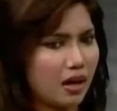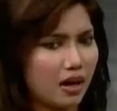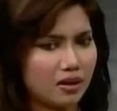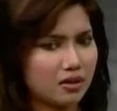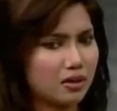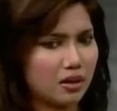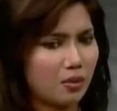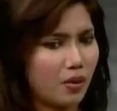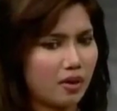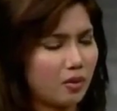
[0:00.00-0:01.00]
and
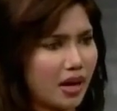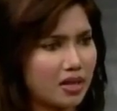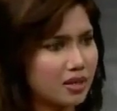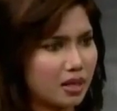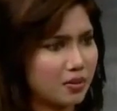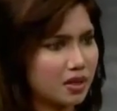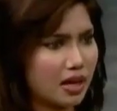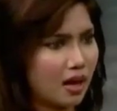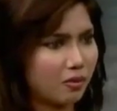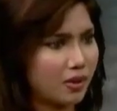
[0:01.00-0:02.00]
uh, whatever my
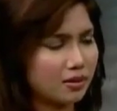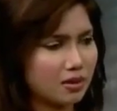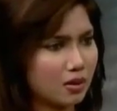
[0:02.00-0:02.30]
statements have been.